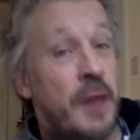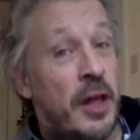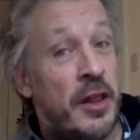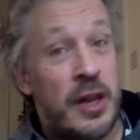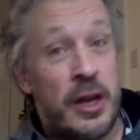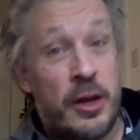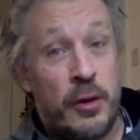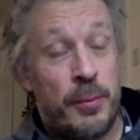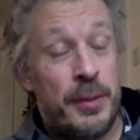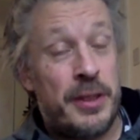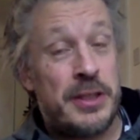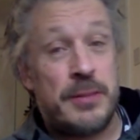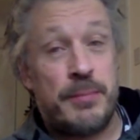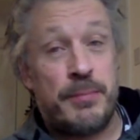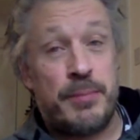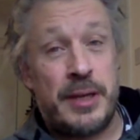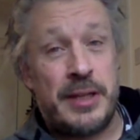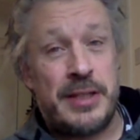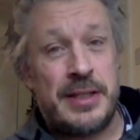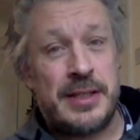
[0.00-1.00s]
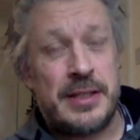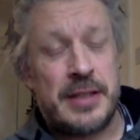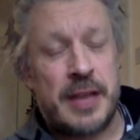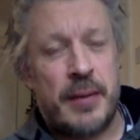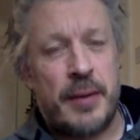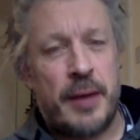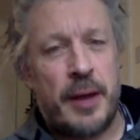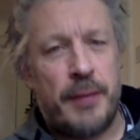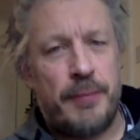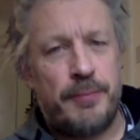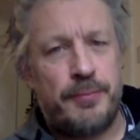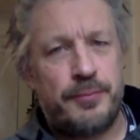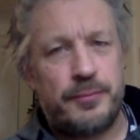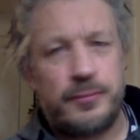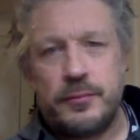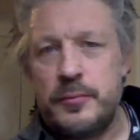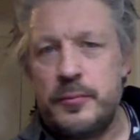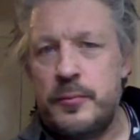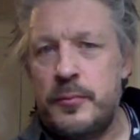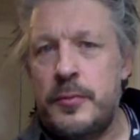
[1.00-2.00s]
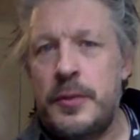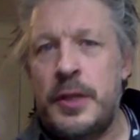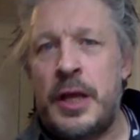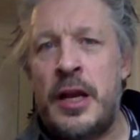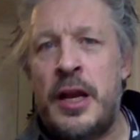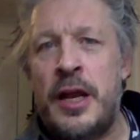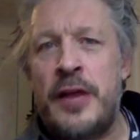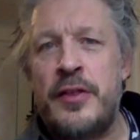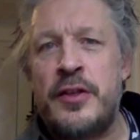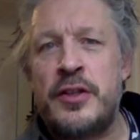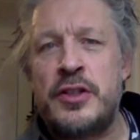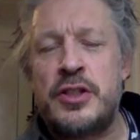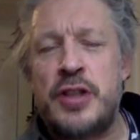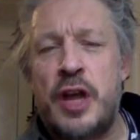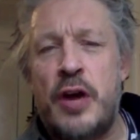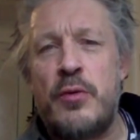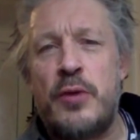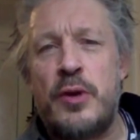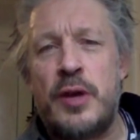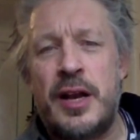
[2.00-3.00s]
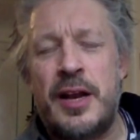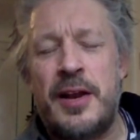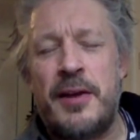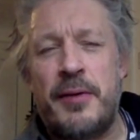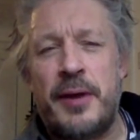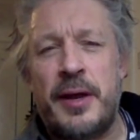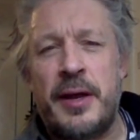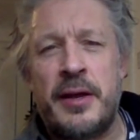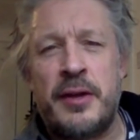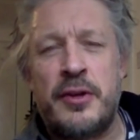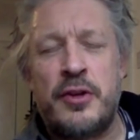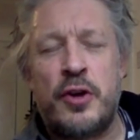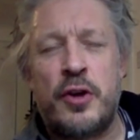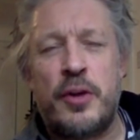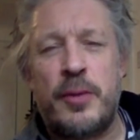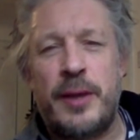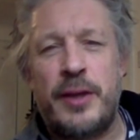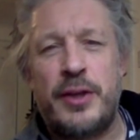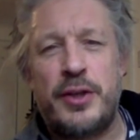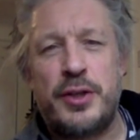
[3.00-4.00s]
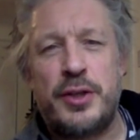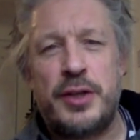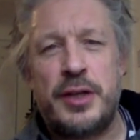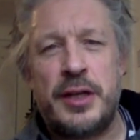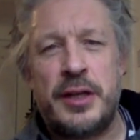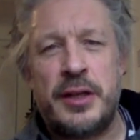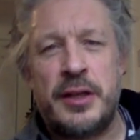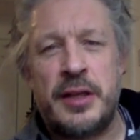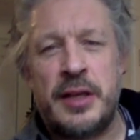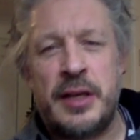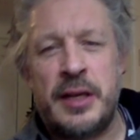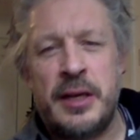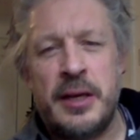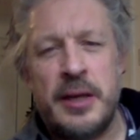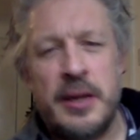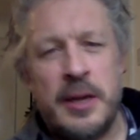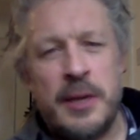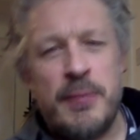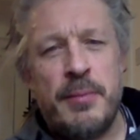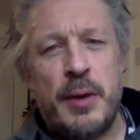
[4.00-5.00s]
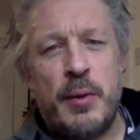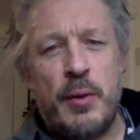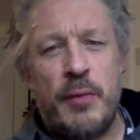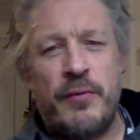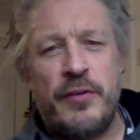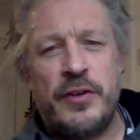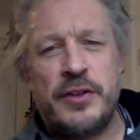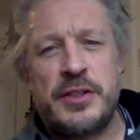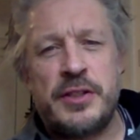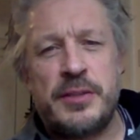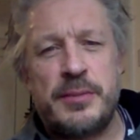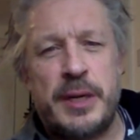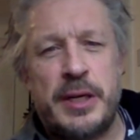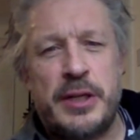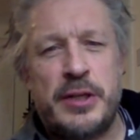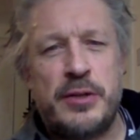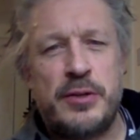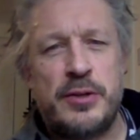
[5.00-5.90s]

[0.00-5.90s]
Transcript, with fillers: other little bits and pieces coming up like the stone clearing documentary and the Me One versus Me Two